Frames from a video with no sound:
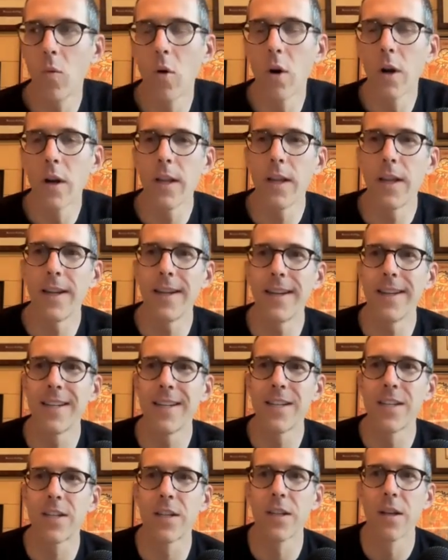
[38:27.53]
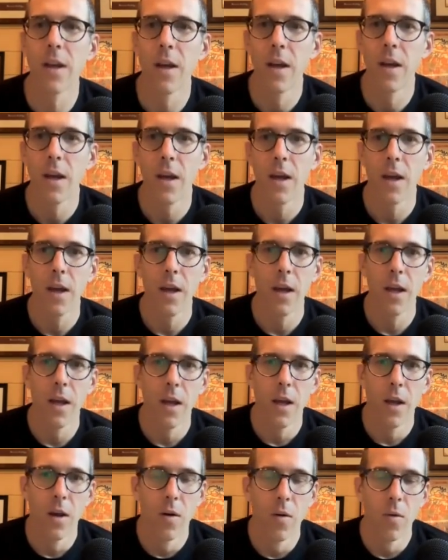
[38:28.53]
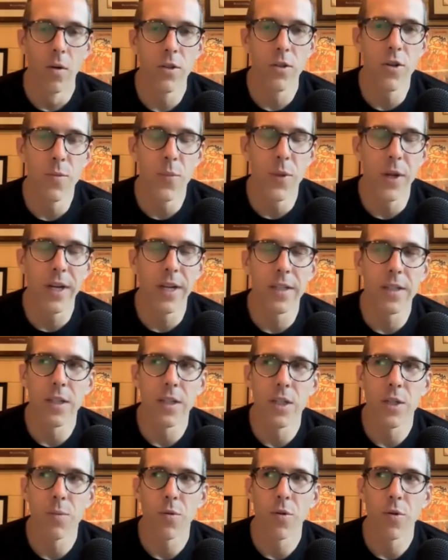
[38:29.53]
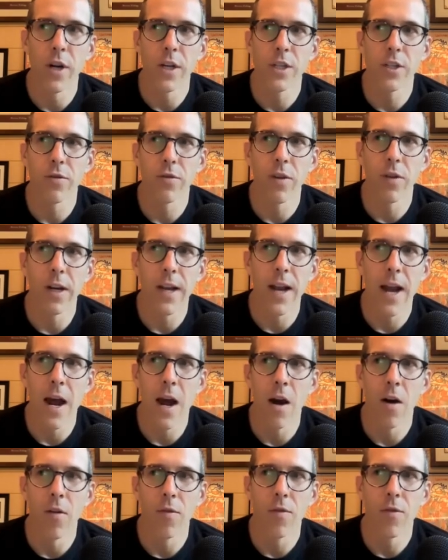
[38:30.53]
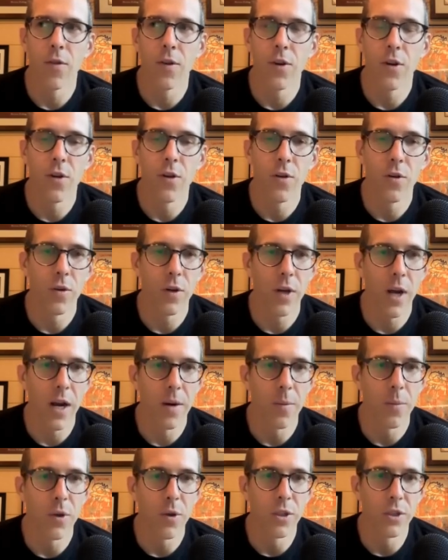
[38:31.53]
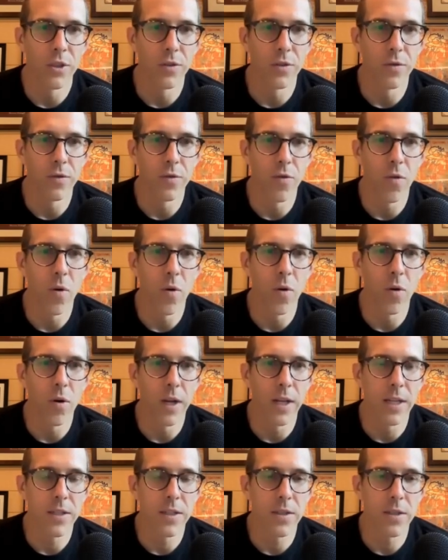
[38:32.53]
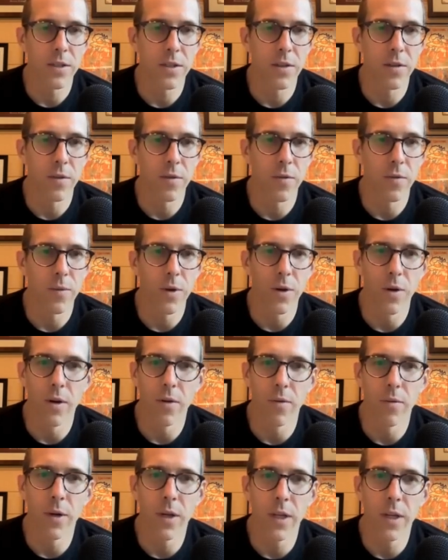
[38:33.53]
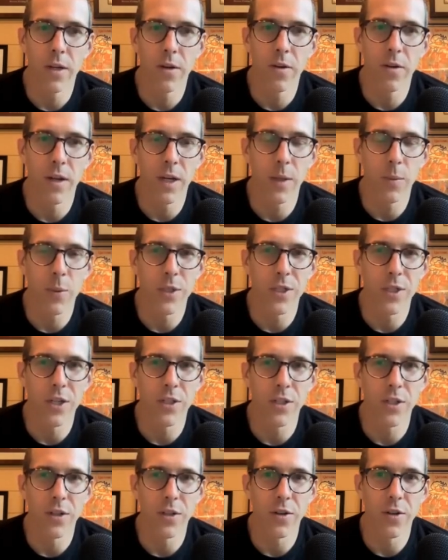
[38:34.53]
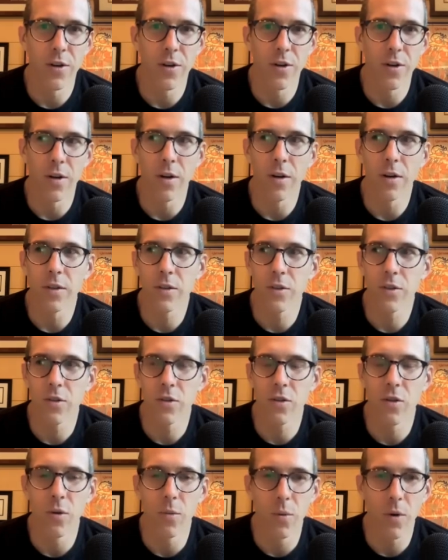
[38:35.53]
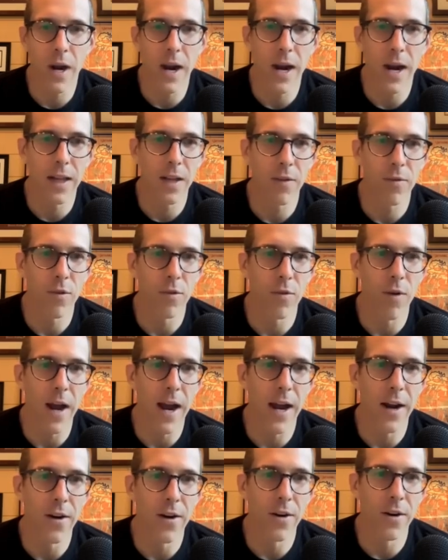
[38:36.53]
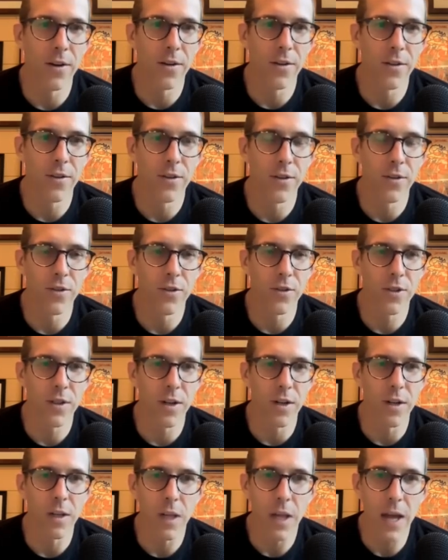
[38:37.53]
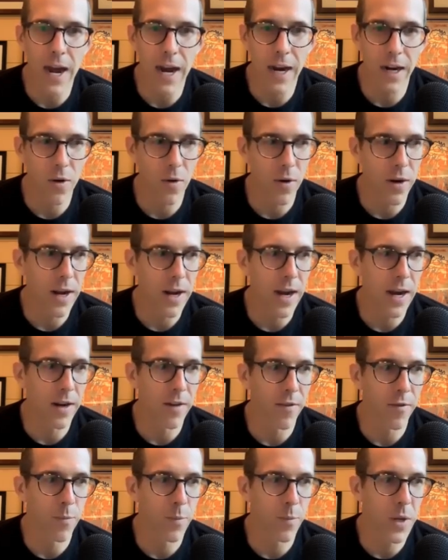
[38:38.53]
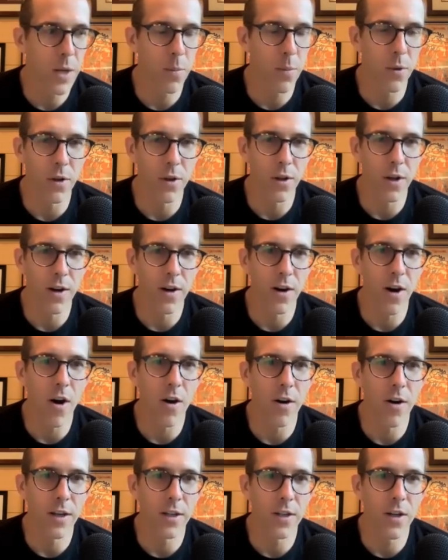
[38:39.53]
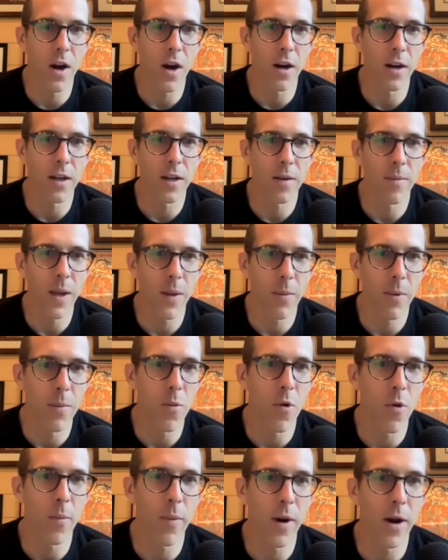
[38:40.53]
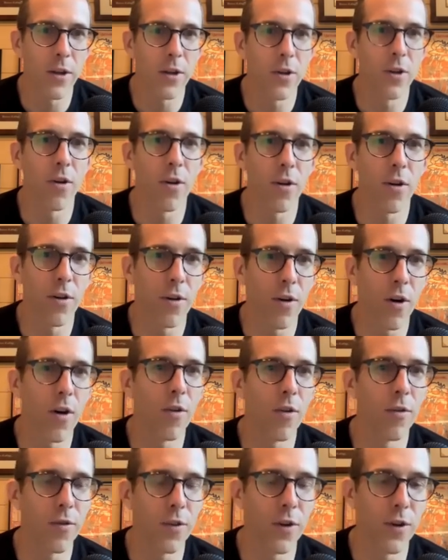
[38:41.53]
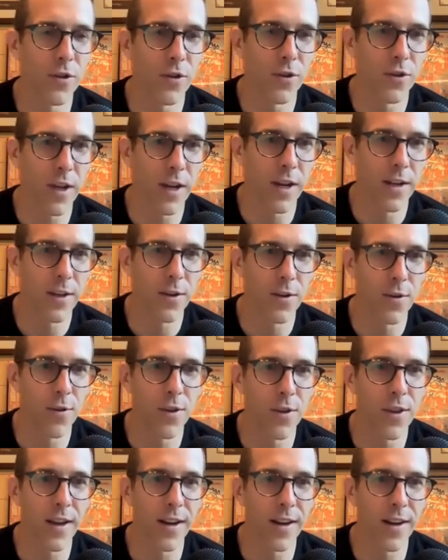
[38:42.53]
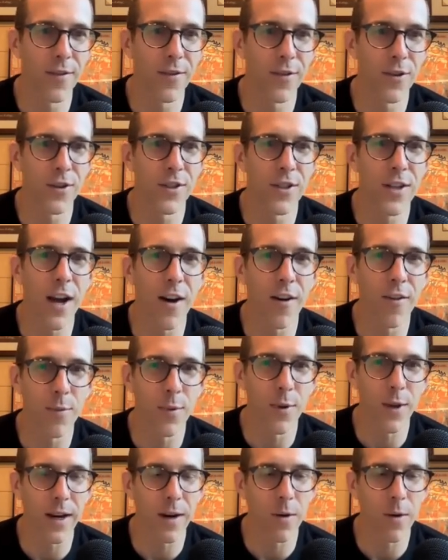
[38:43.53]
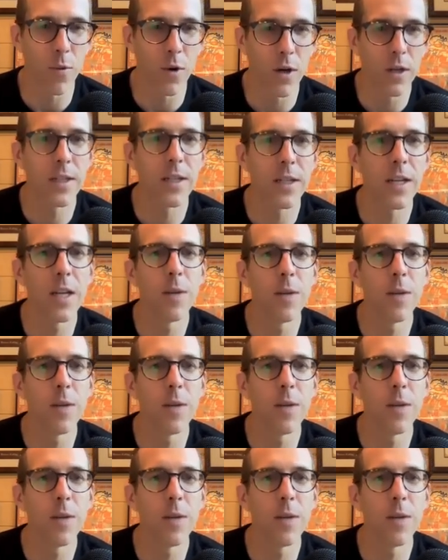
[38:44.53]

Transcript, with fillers: What's your biggest inspiration right now for you kind of pushing forward? You're in a really unique position. You're a super high level rider. There's a lot going on. If people are already talking maybe more about your own future than you think of yourself, but like what